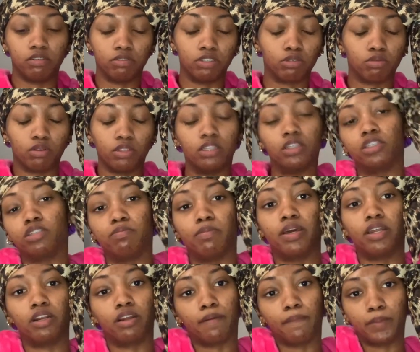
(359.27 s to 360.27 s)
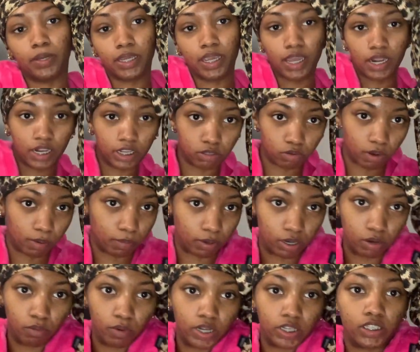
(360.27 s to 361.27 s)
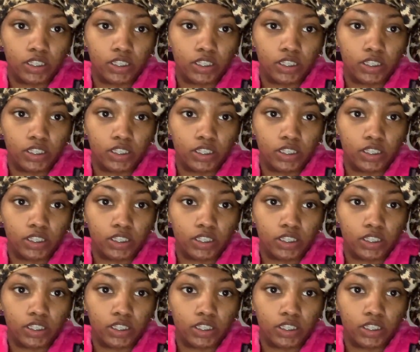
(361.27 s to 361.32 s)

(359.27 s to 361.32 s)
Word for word: which one looks better but yeah that's what i'm gonna wear